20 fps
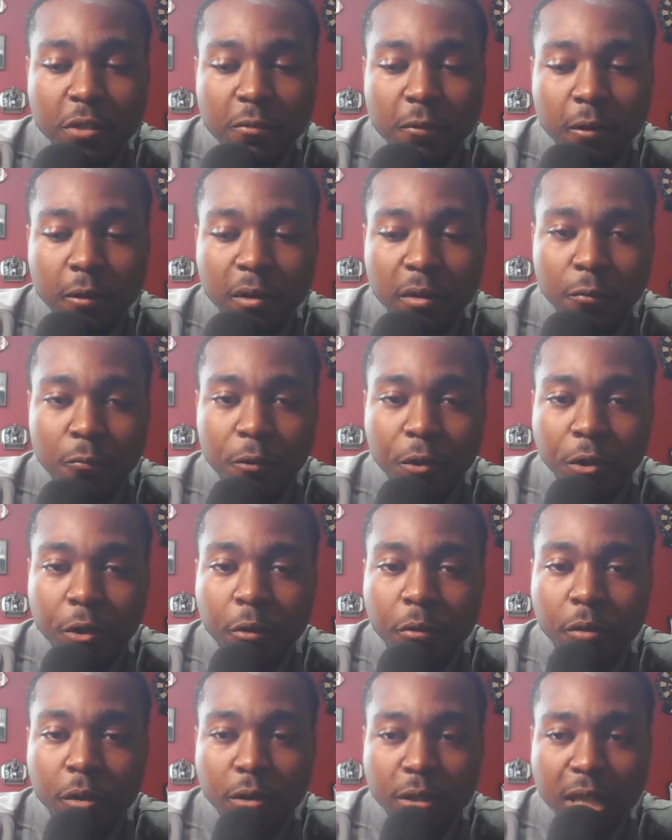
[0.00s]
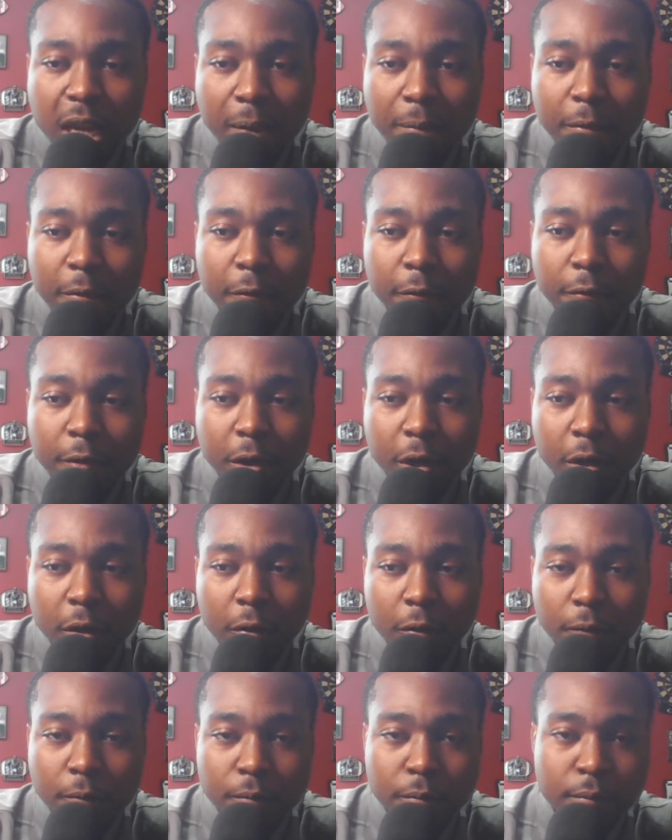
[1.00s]
just for a little reunion type of, you
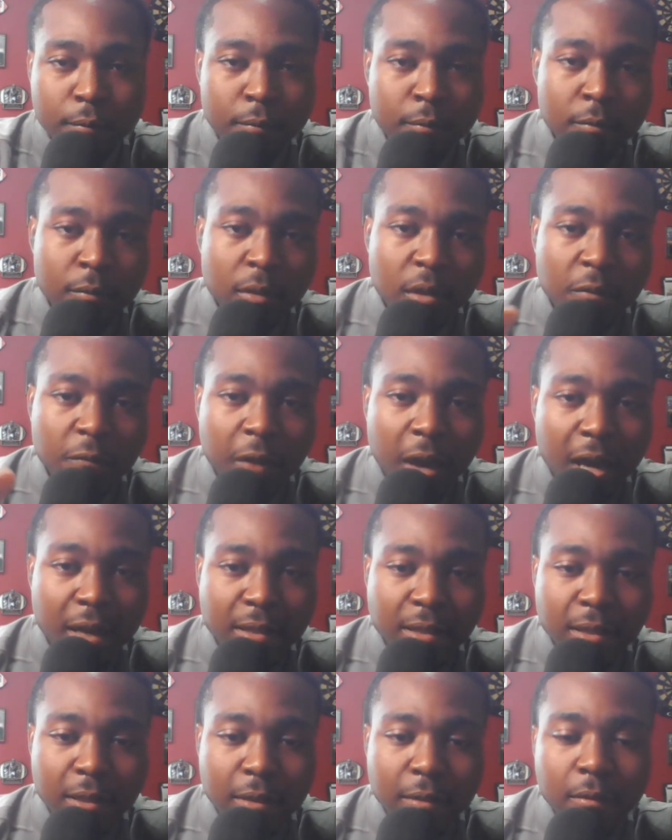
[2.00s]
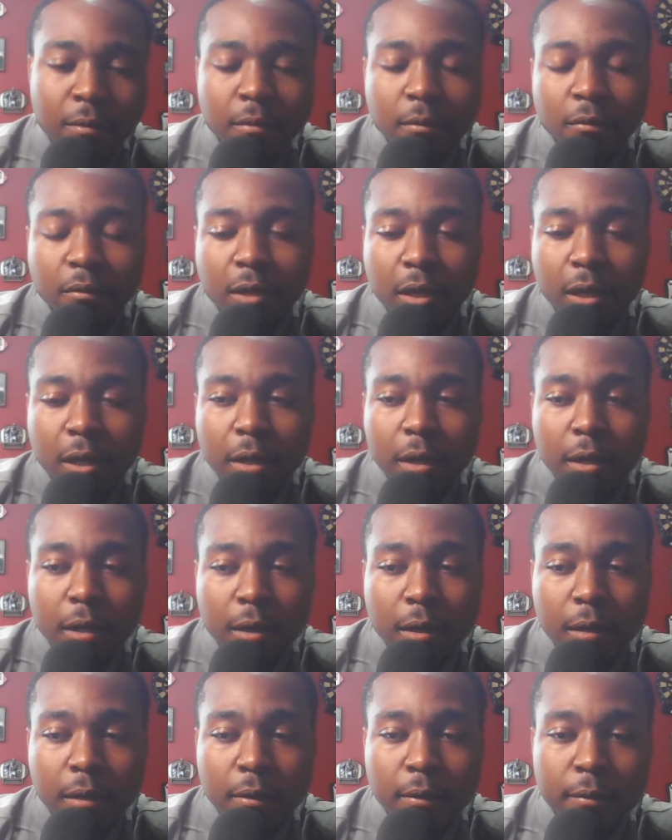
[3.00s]
know, fancy,
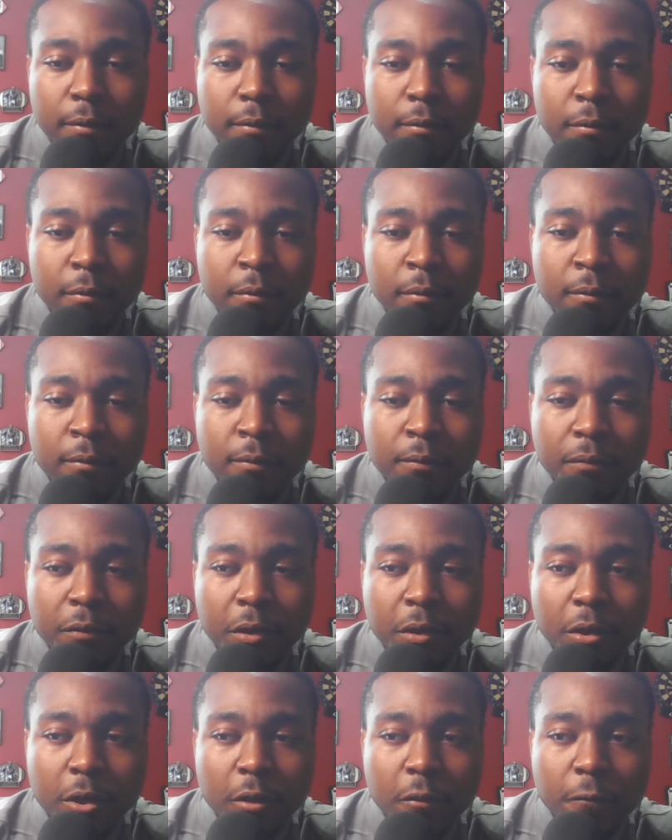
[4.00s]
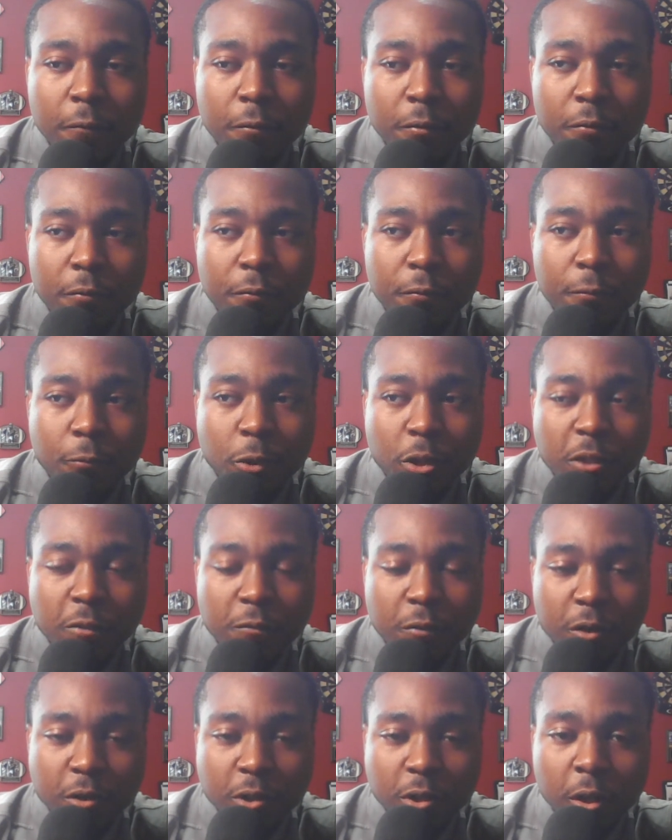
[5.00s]
you know, for
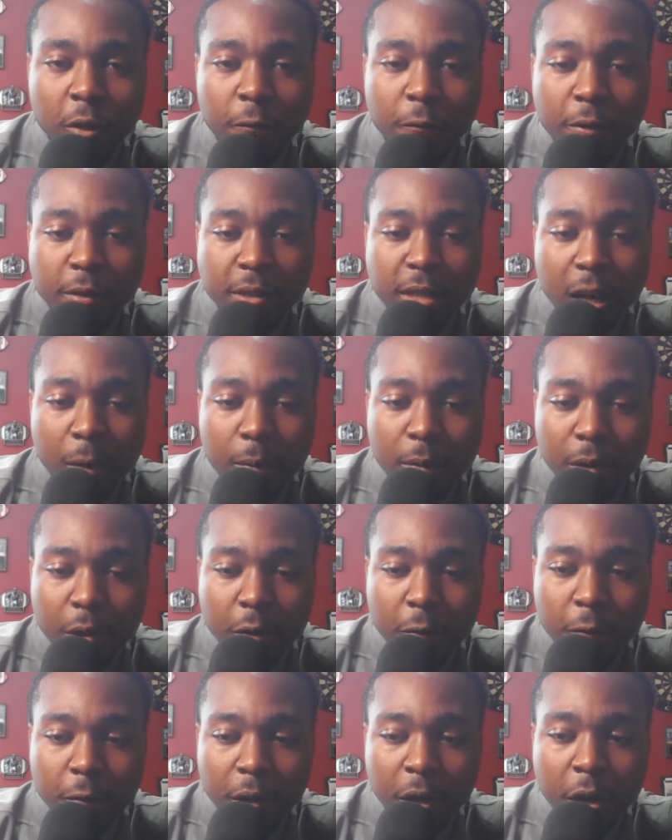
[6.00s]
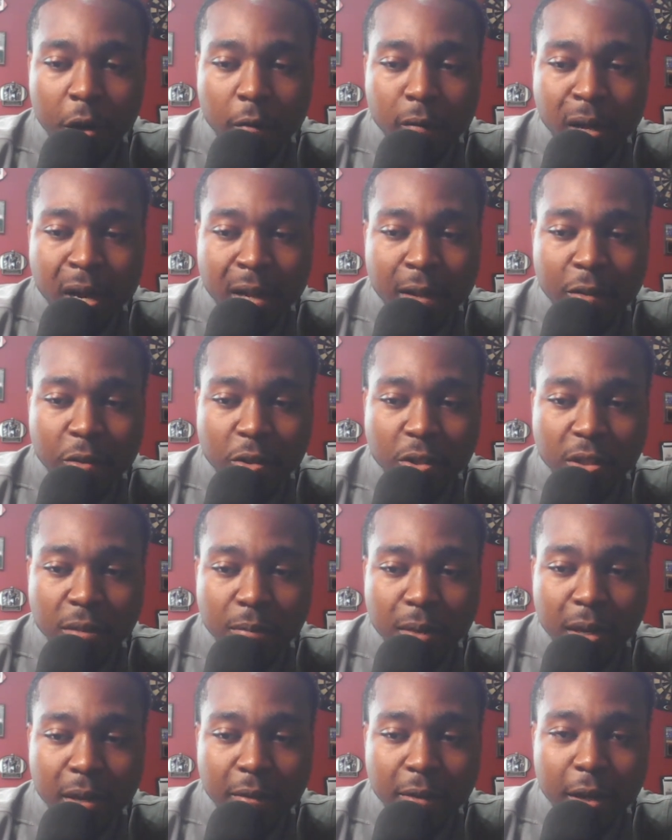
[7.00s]
the surface type of deal from Carolina, just
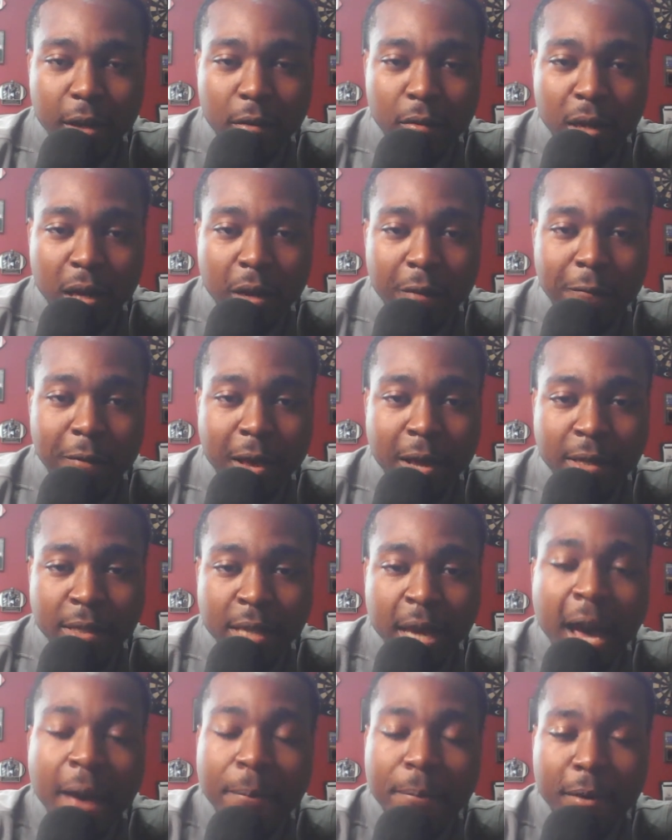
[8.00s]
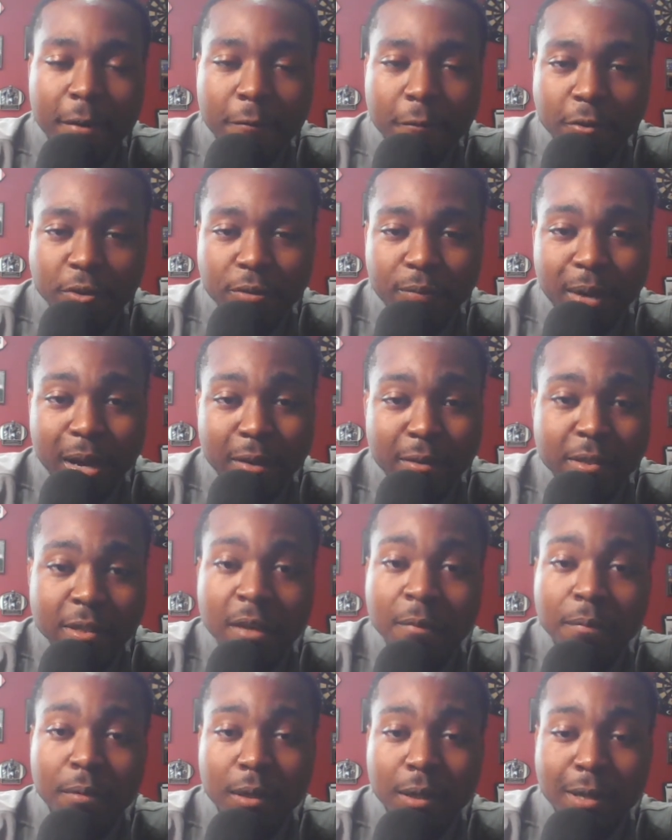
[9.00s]
to make Carolina fans happy for about
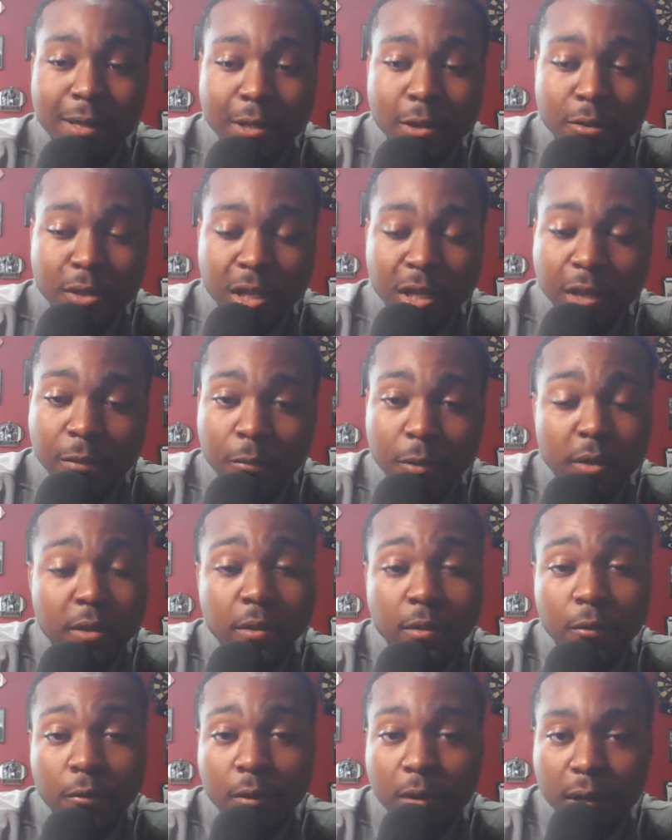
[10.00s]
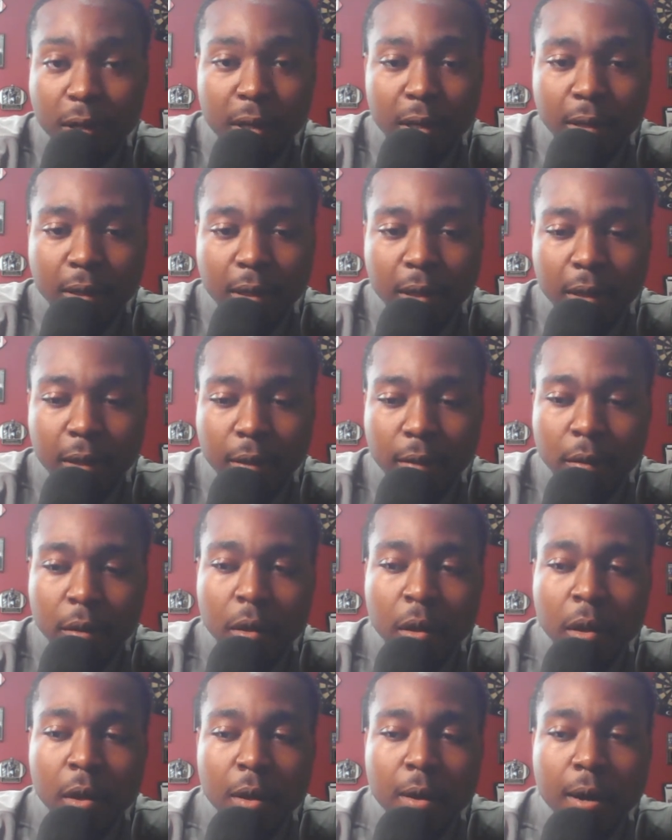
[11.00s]
something because their team wasn't doing anything.
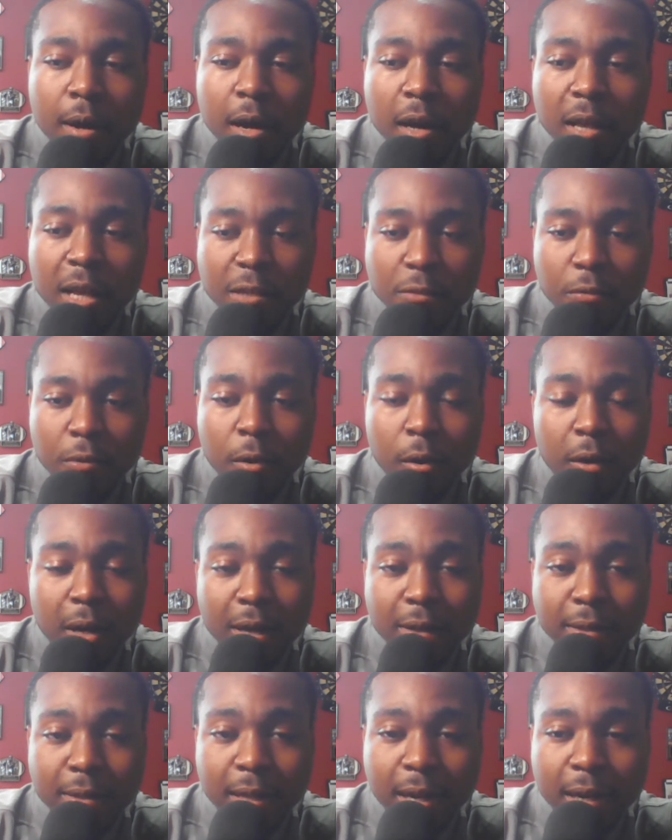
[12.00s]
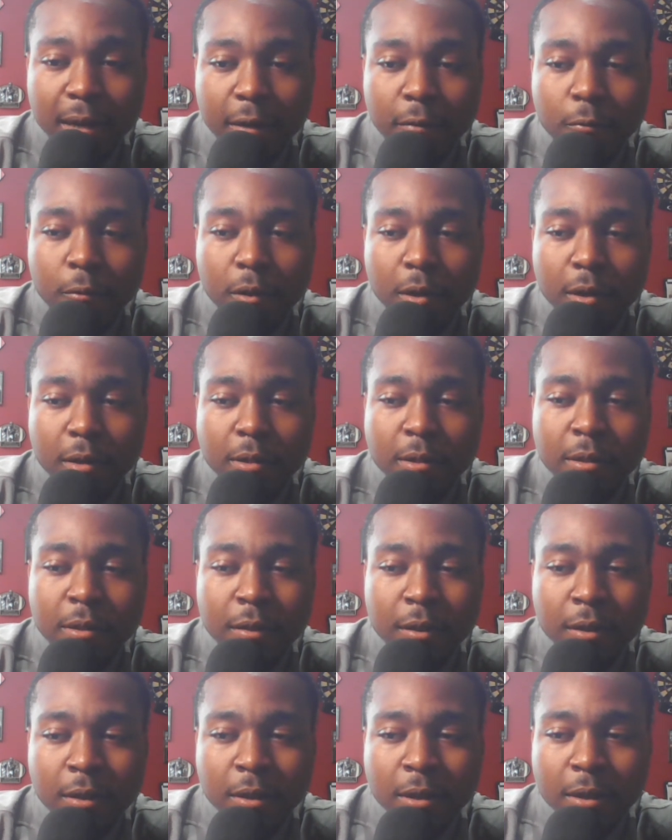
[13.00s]
That's really all that signing was.